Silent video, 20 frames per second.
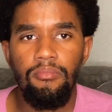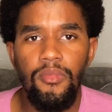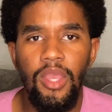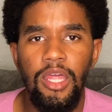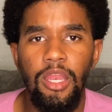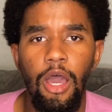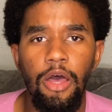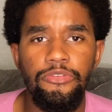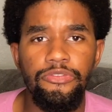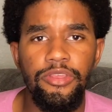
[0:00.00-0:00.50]

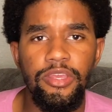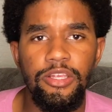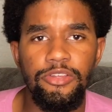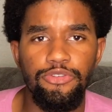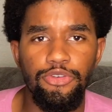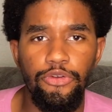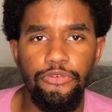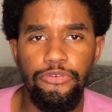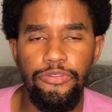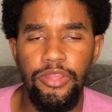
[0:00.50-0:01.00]
And honestly and
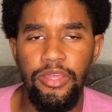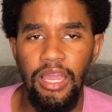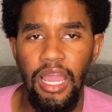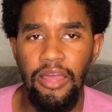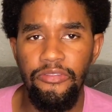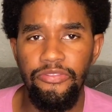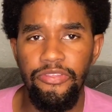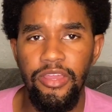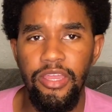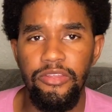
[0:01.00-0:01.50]
truthfully,
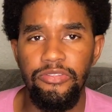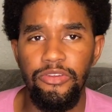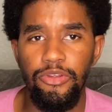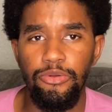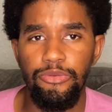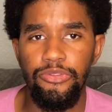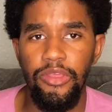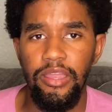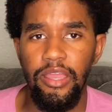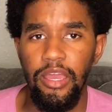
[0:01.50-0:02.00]
I think
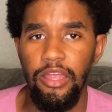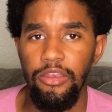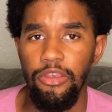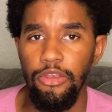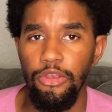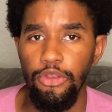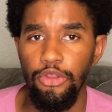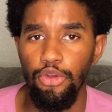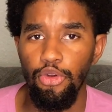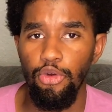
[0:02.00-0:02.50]
there's like a
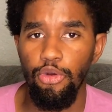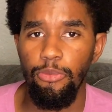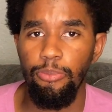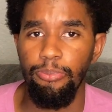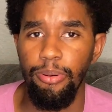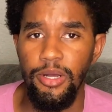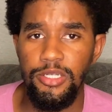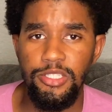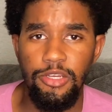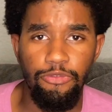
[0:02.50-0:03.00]
new
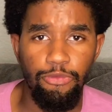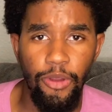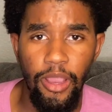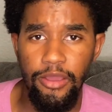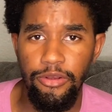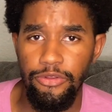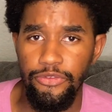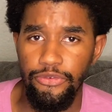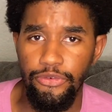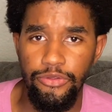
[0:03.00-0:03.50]
bunch of
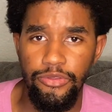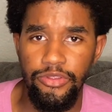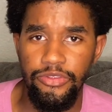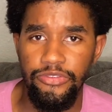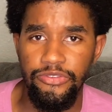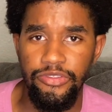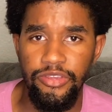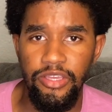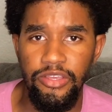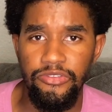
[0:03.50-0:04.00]
writers for
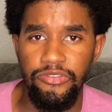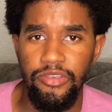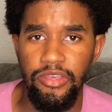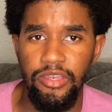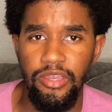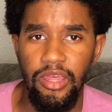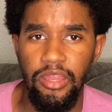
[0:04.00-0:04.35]
this season.